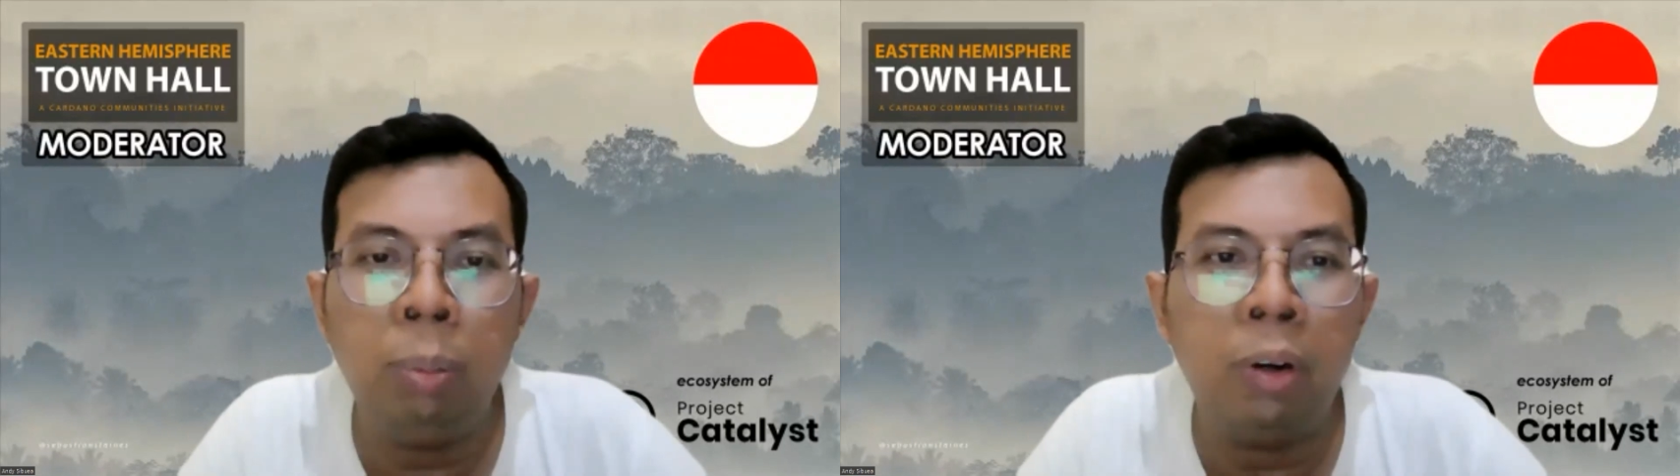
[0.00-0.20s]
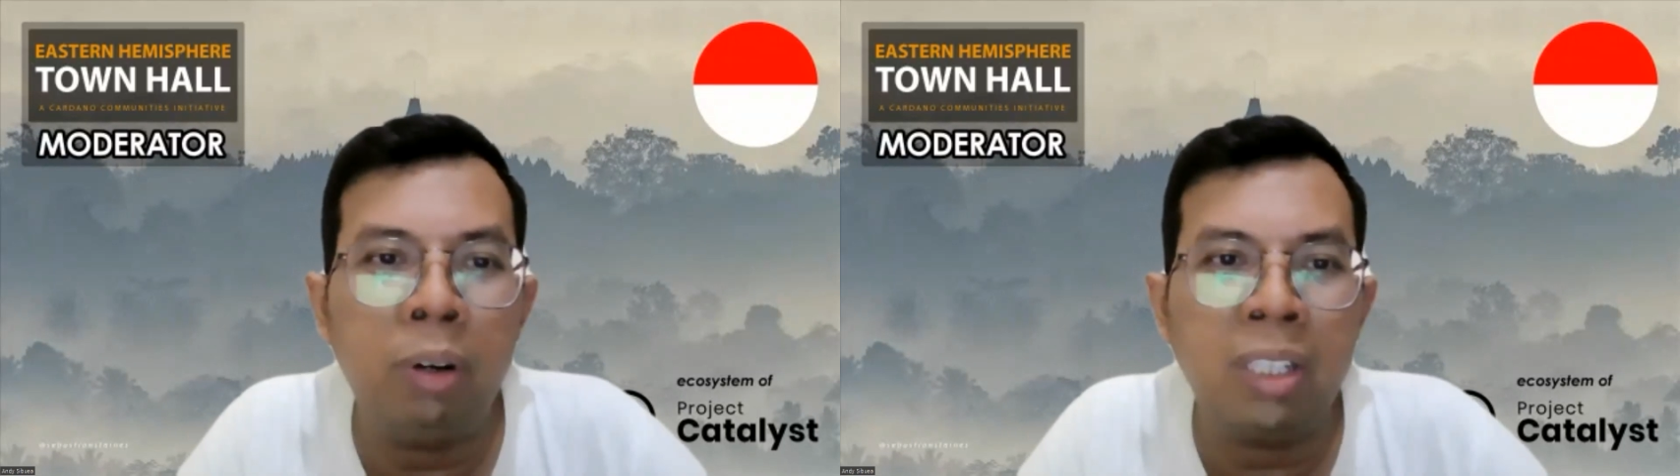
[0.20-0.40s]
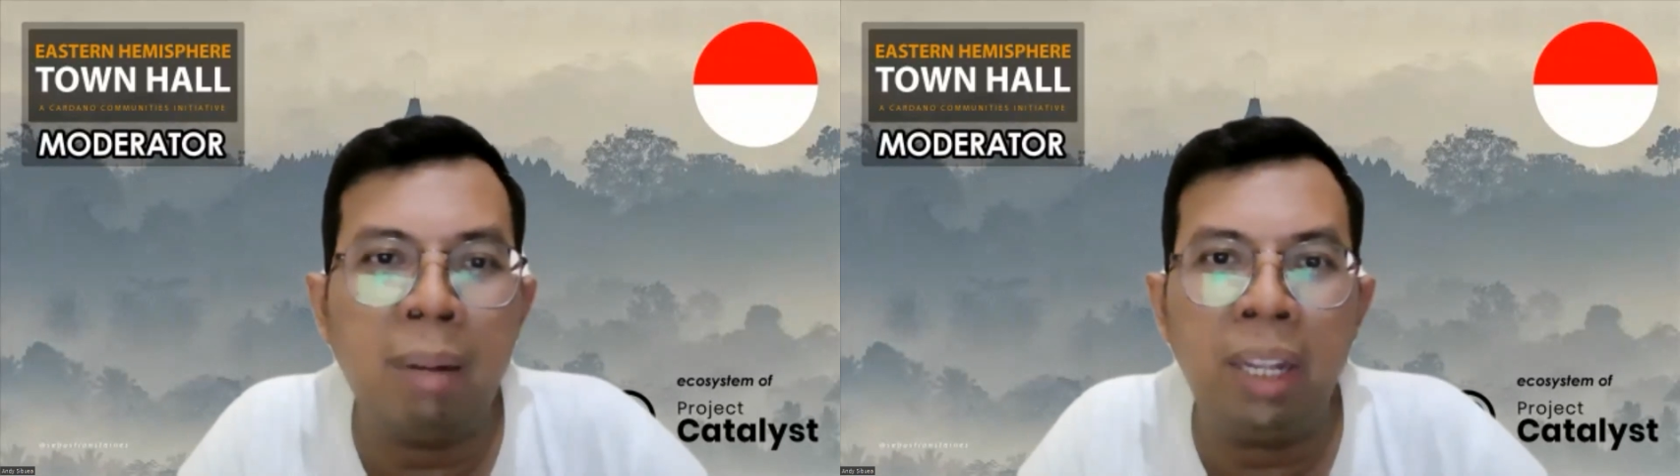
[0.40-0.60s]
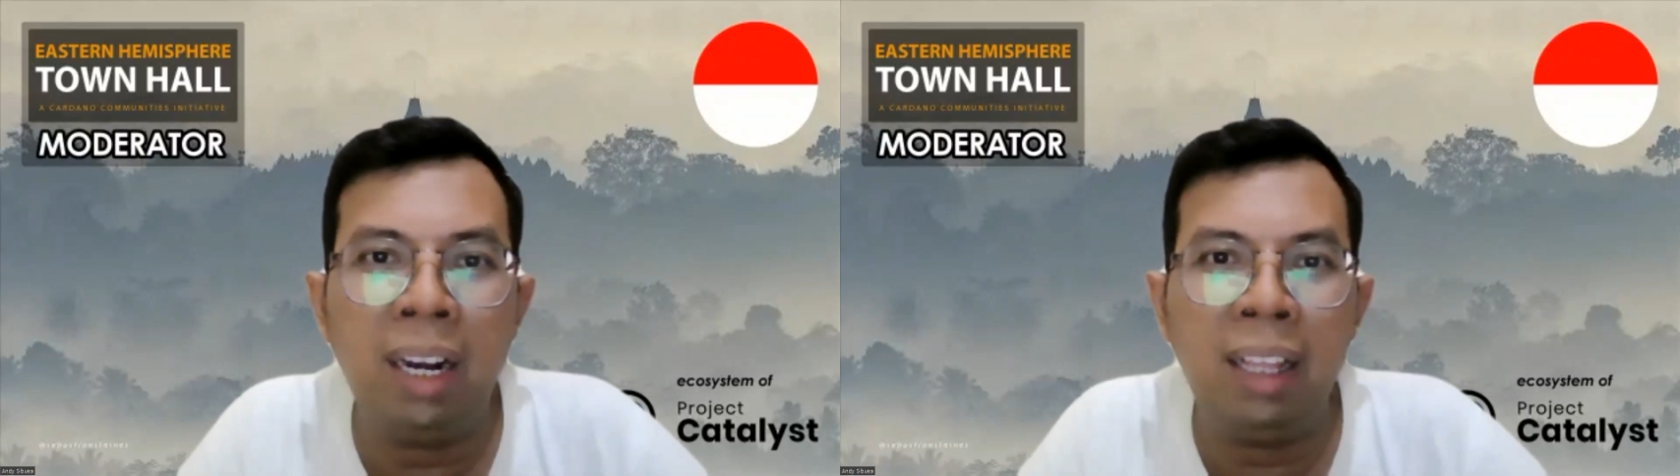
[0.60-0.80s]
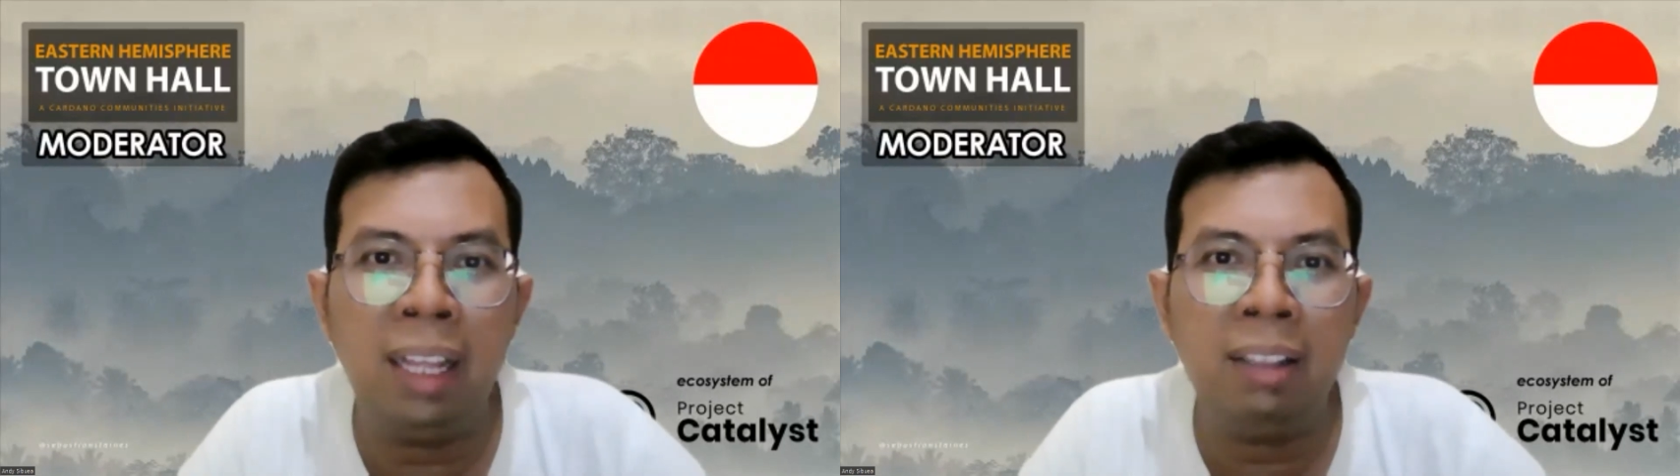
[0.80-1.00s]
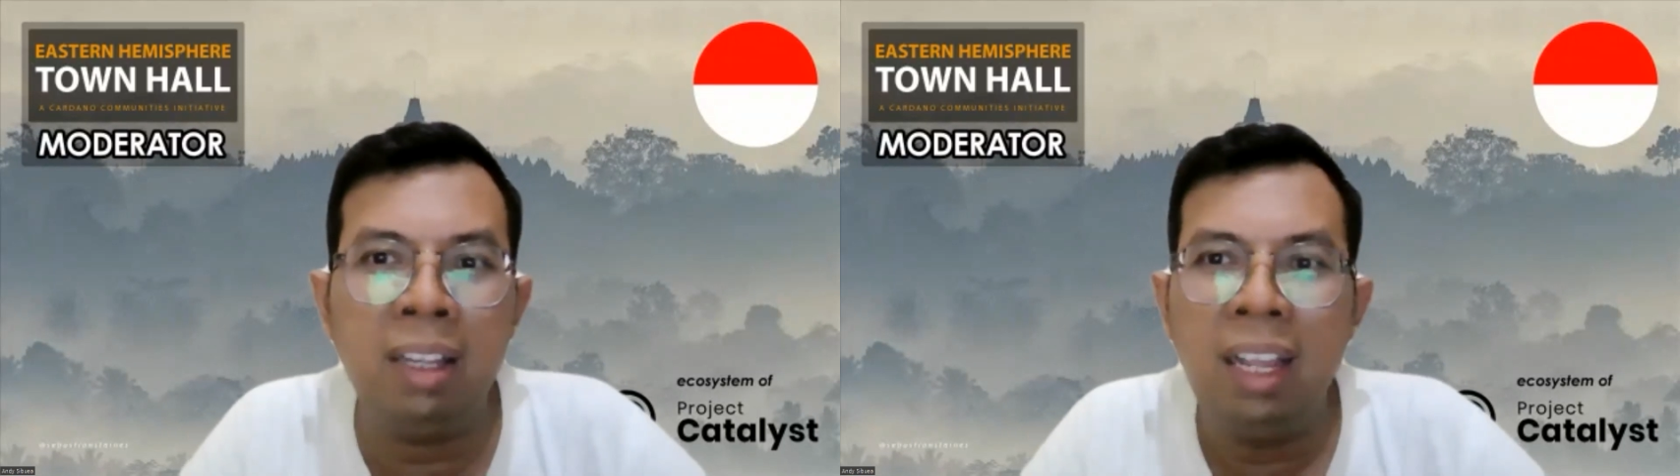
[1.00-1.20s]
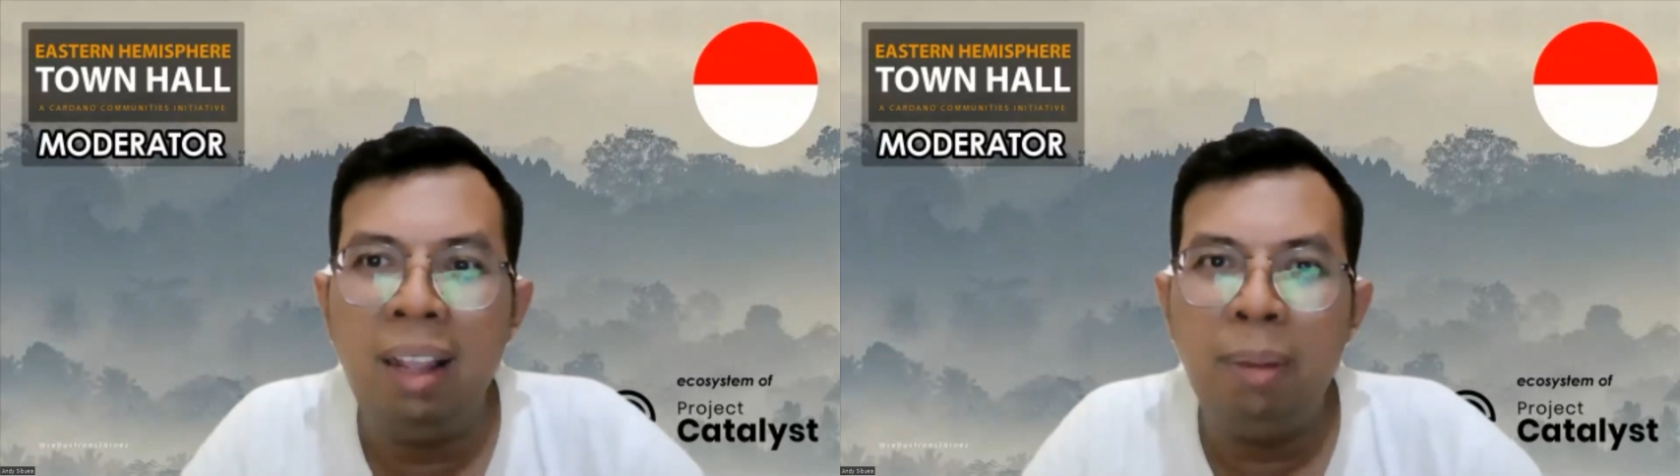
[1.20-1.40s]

YouTube or something like that.